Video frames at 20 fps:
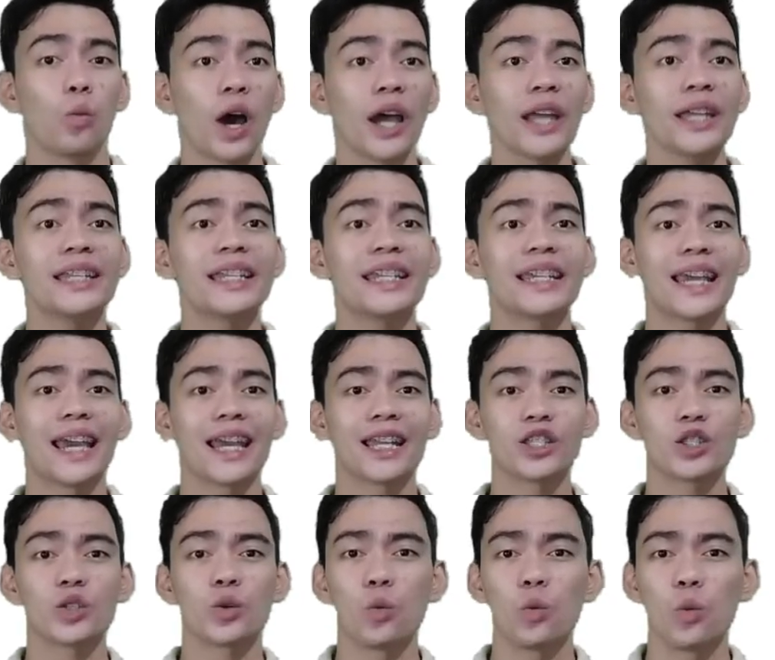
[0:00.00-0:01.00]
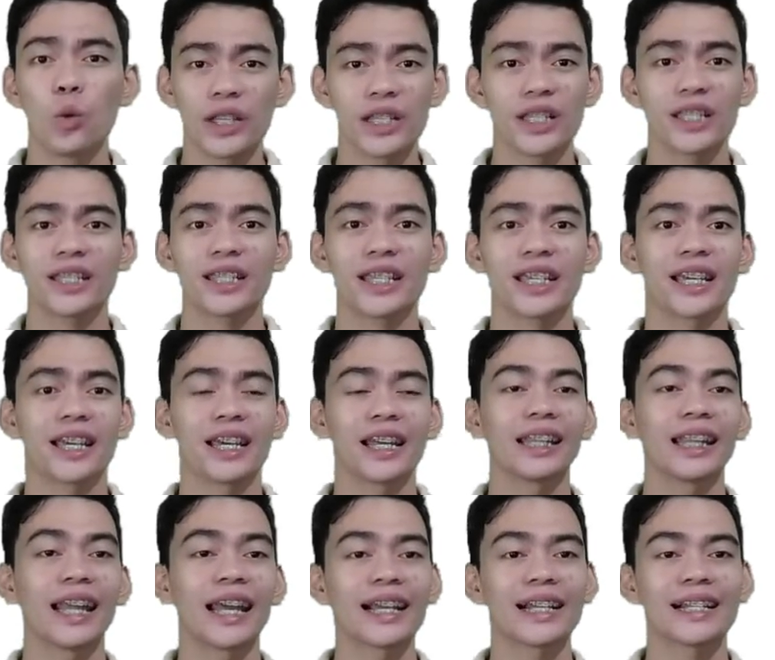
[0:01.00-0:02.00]
winding and twisting
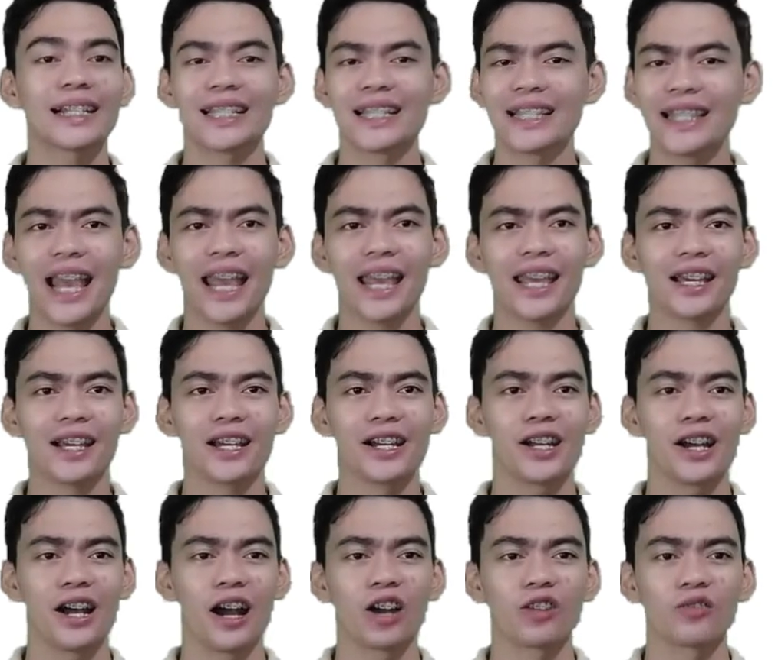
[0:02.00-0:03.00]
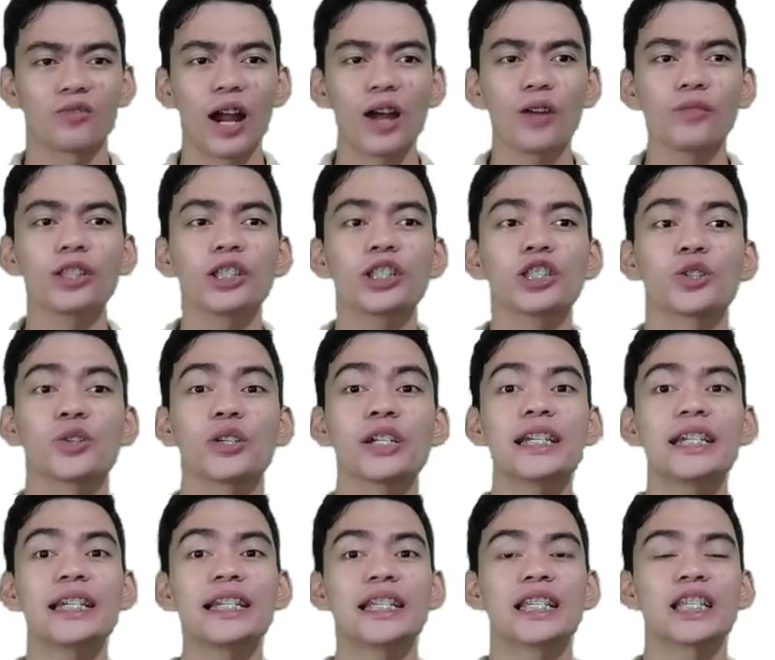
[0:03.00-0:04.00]
like a snake around the
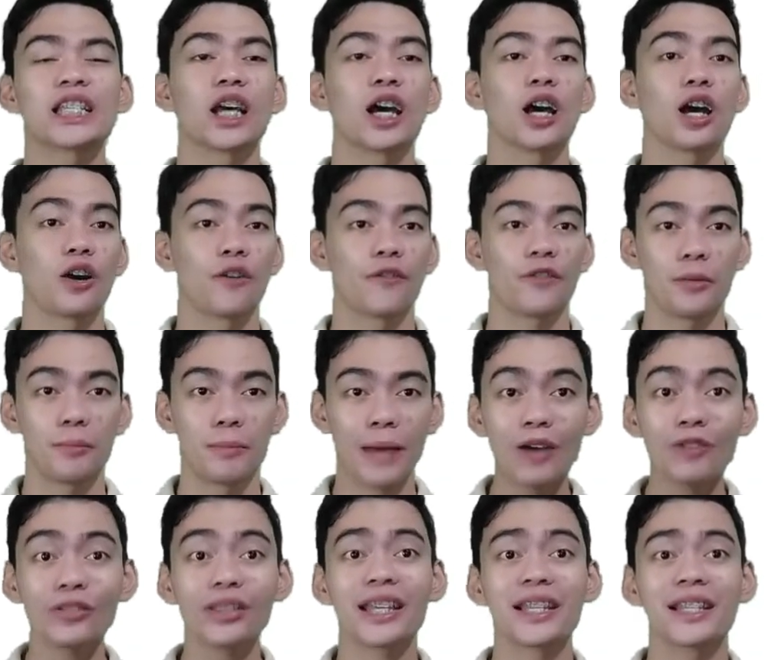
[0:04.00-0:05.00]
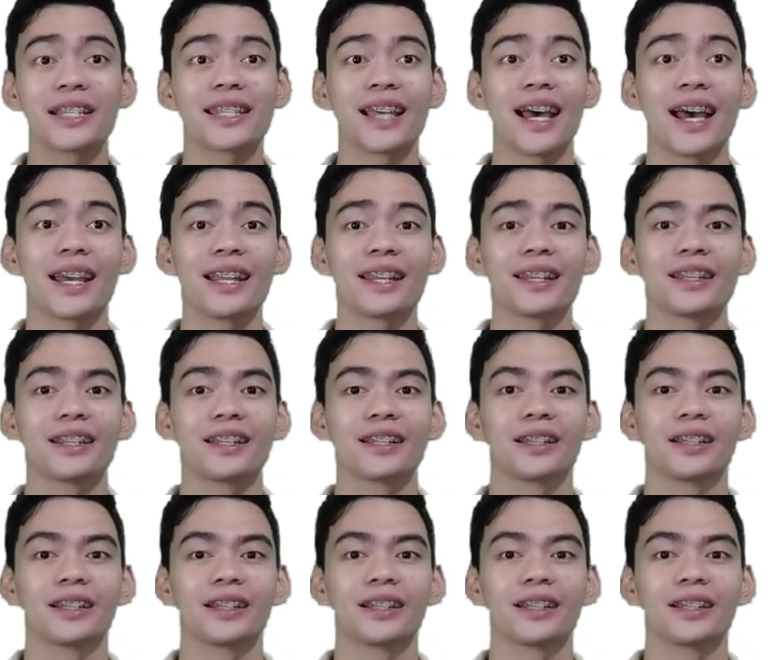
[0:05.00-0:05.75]
trees of the mountainside.